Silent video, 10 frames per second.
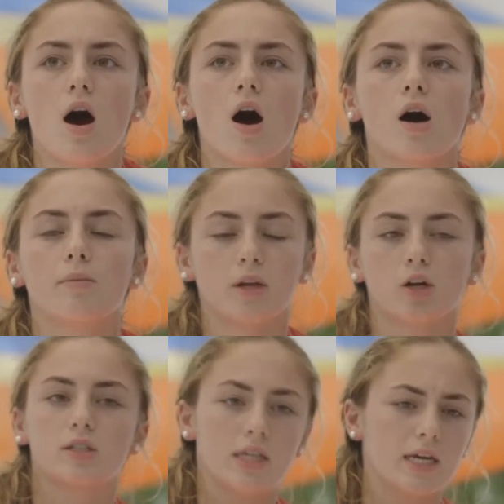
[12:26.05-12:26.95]
in our
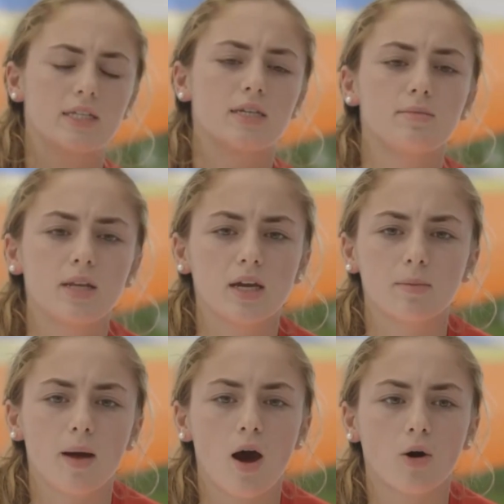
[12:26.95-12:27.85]
CAT meeting
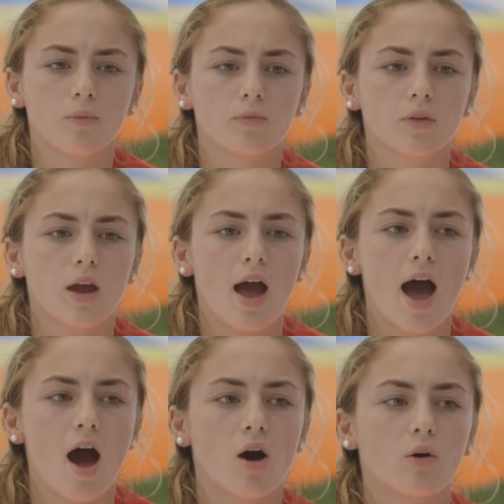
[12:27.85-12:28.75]
about
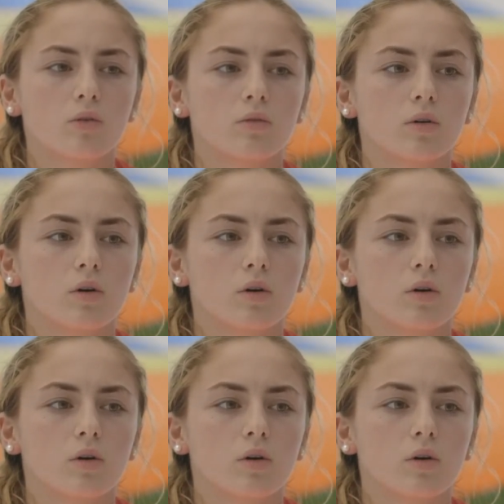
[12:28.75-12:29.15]
how,